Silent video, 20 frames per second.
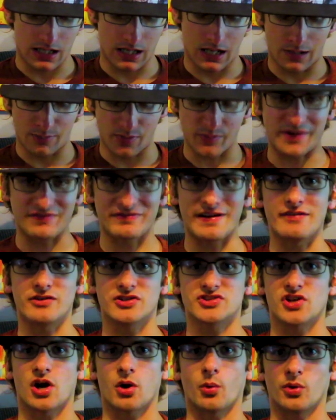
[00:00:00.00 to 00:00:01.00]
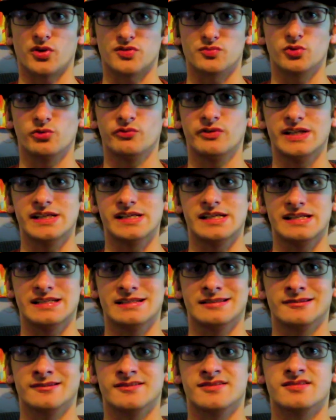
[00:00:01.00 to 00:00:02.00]
but my favorite Star Wars movie
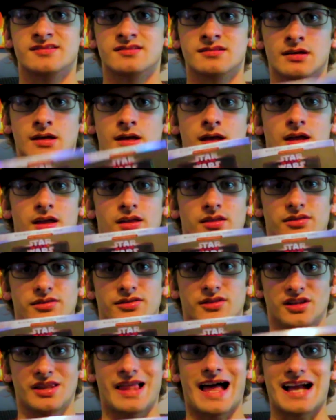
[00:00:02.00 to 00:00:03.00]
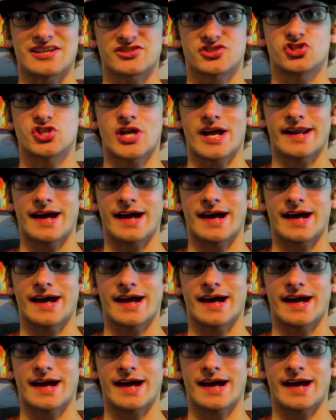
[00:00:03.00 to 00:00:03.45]
is The Last